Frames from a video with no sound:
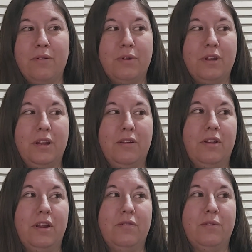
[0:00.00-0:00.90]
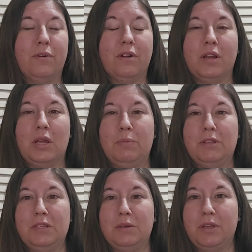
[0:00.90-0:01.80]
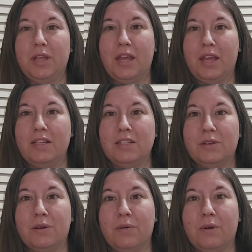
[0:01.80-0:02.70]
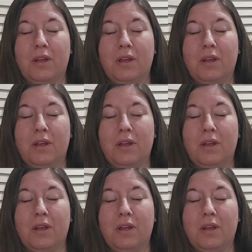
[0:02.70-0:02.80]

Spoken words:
We're getting ready for a busy week ahead, so